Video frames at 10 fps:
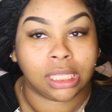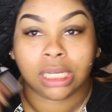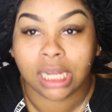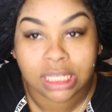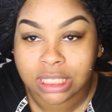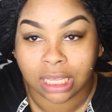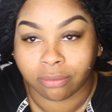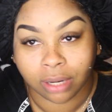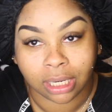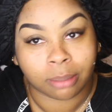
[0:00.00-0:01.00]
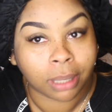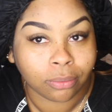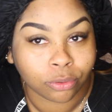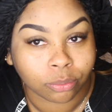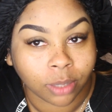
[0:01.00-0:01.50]
then let's get ready in my
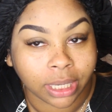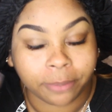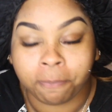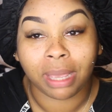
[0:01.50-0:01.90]
room, right?